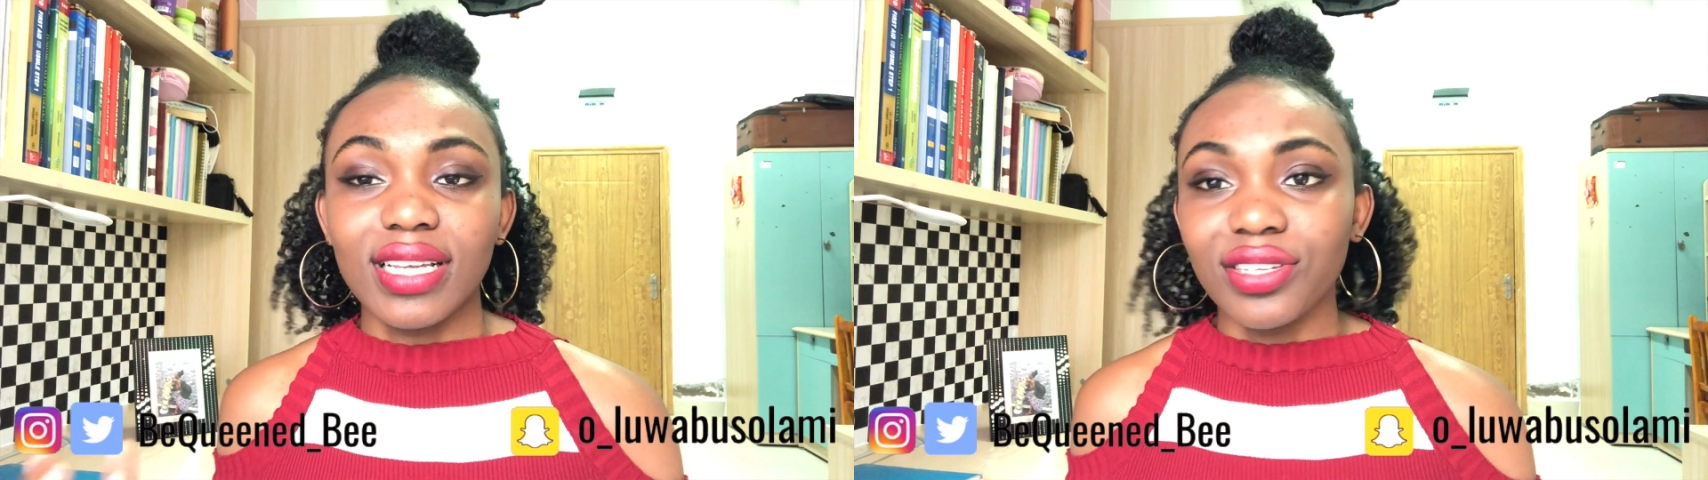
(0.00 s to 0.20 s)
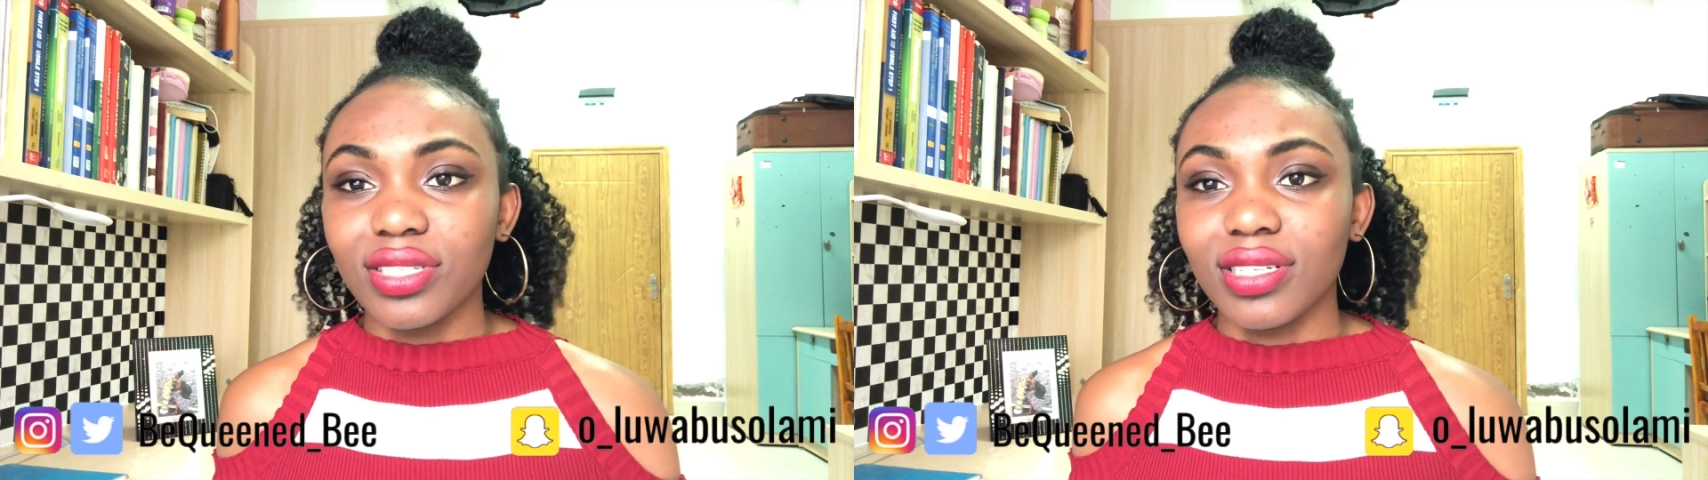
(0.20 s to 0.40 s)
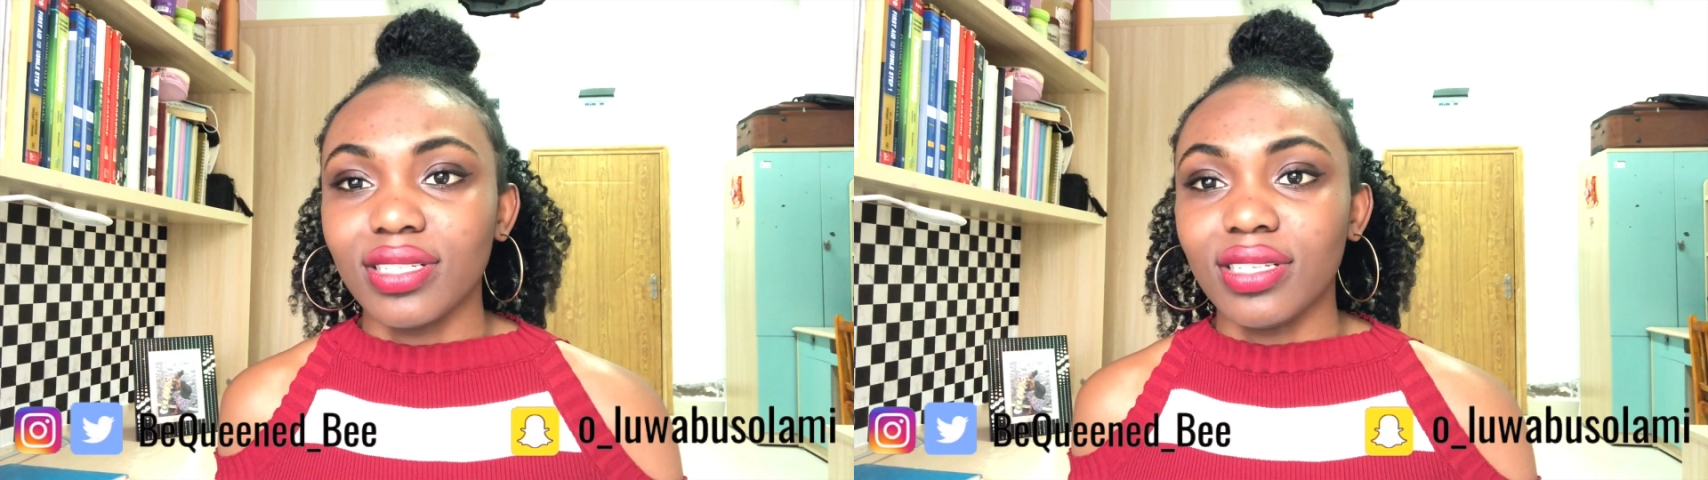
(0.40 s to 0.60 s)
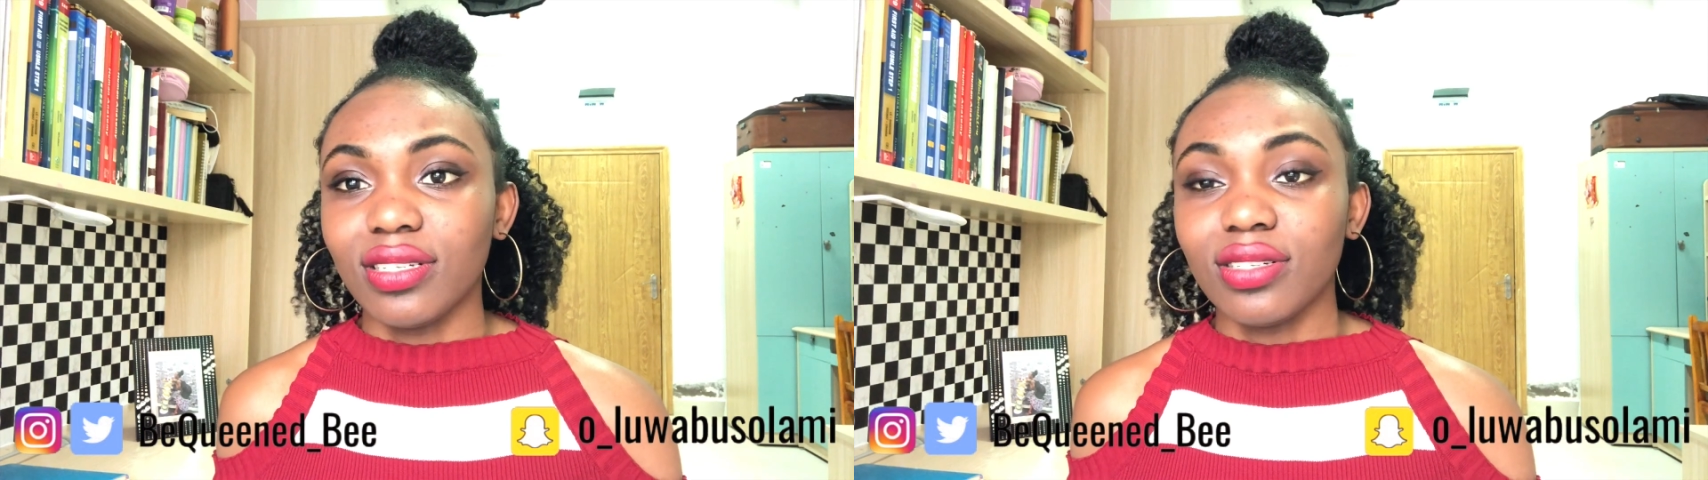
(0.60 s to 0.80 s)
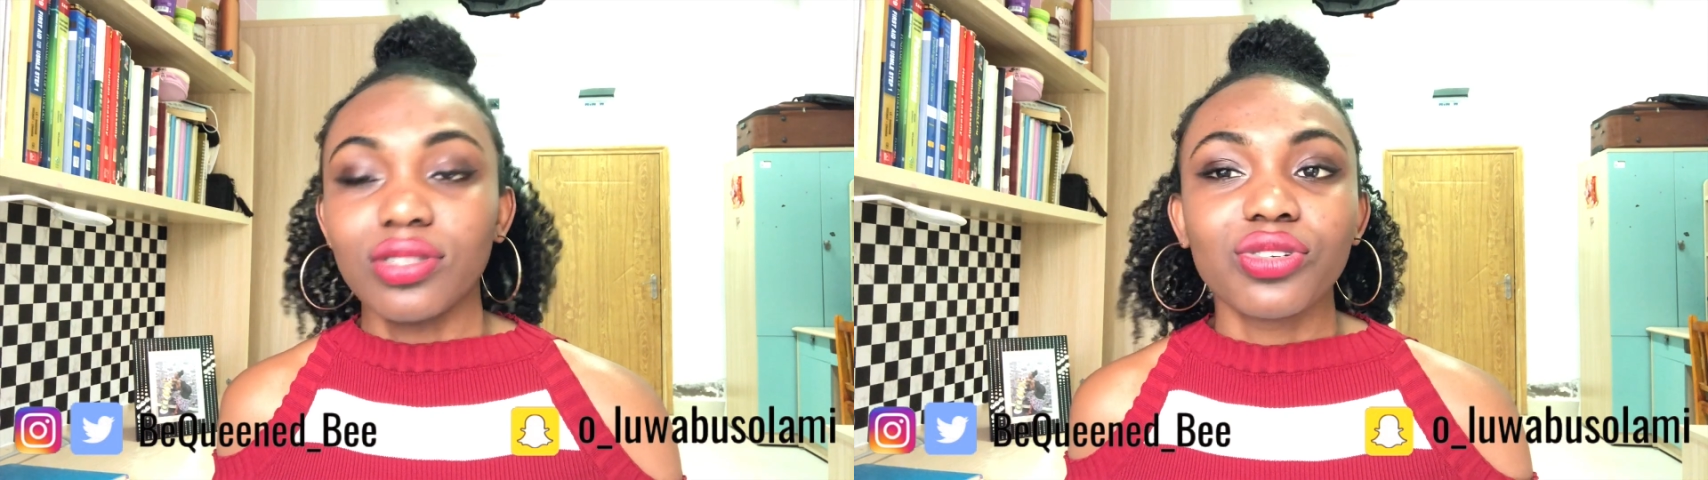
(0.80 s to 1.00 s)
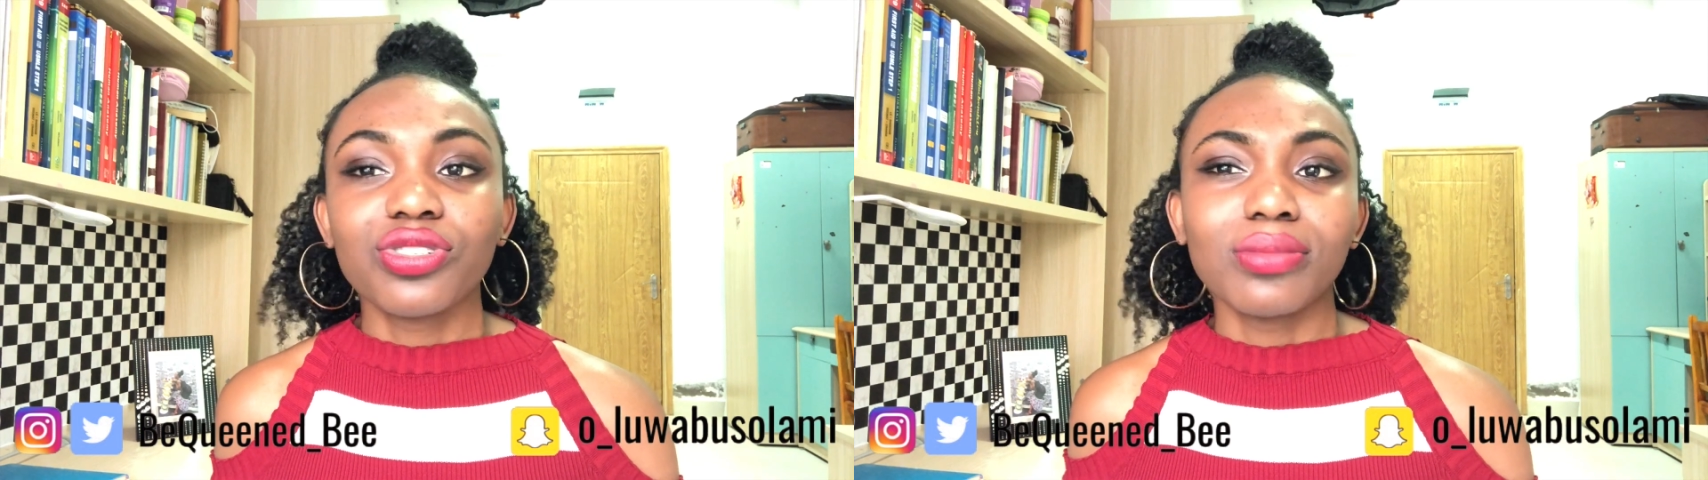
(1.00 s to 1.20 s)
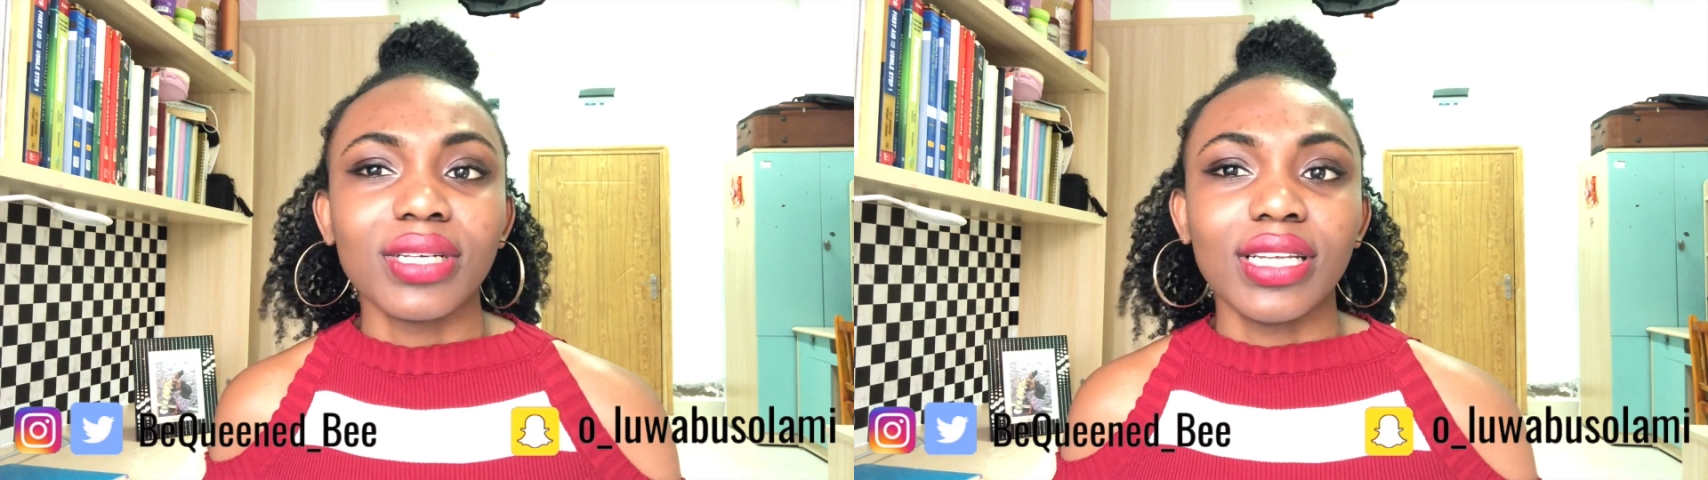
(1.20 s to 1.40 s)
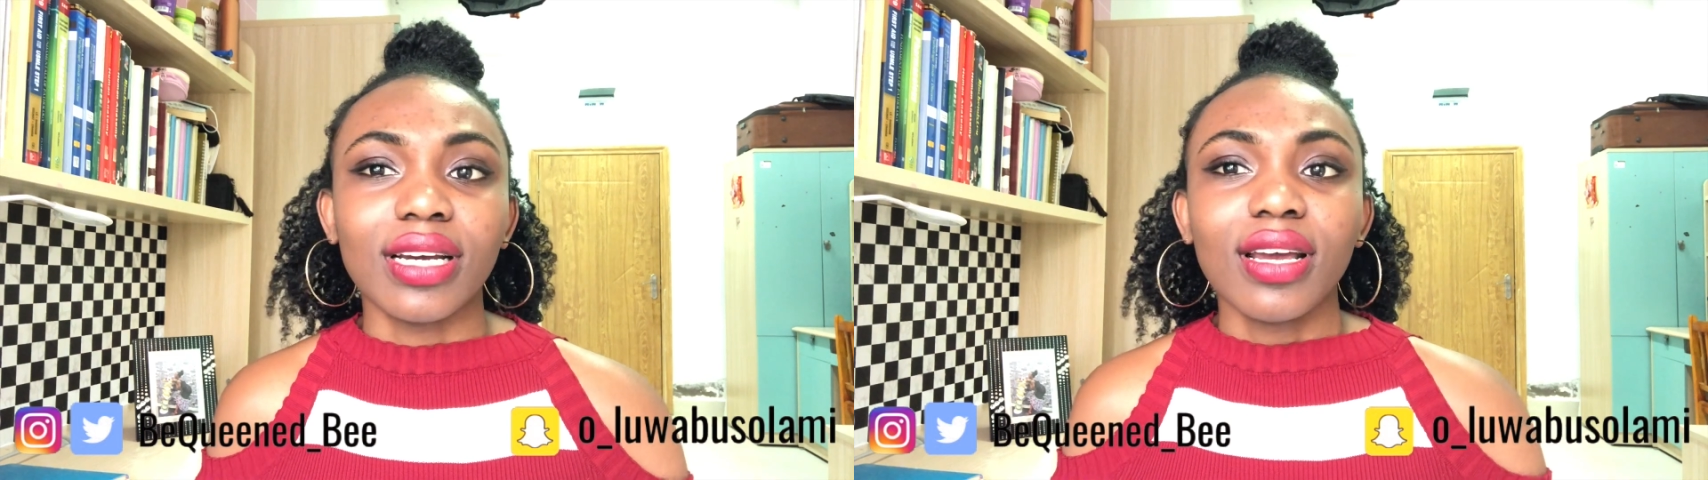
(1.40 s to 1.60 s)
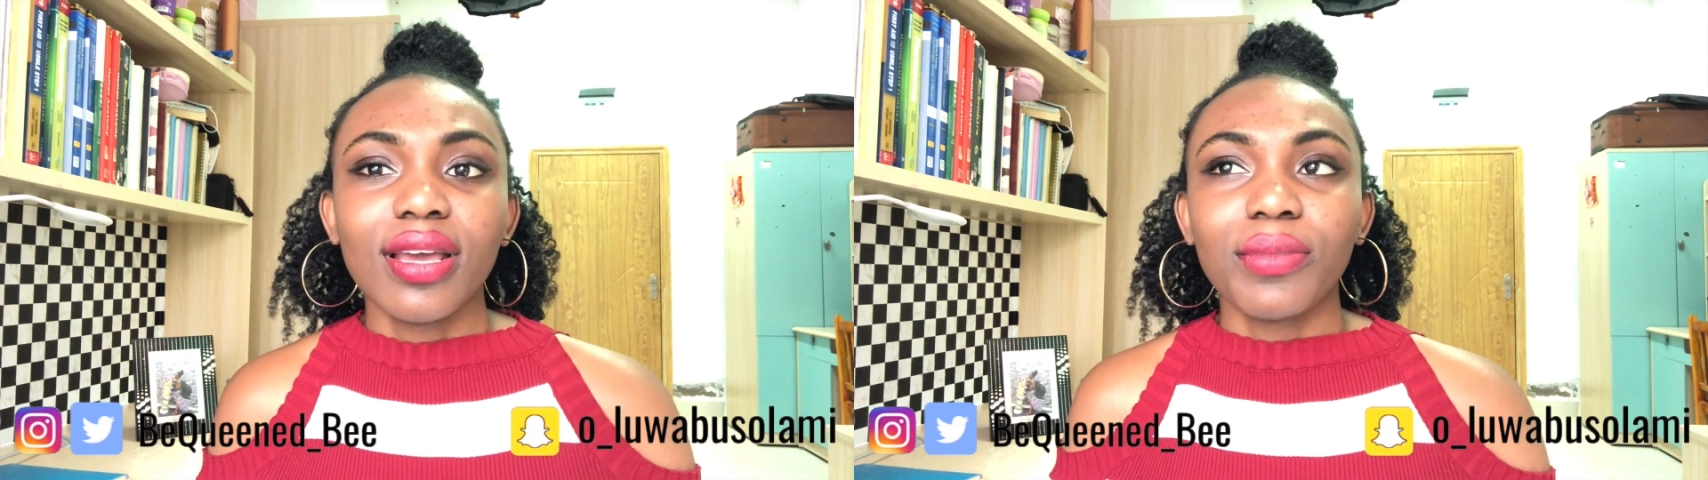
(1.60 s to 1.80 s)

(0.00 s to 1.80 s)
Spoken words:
in the social media,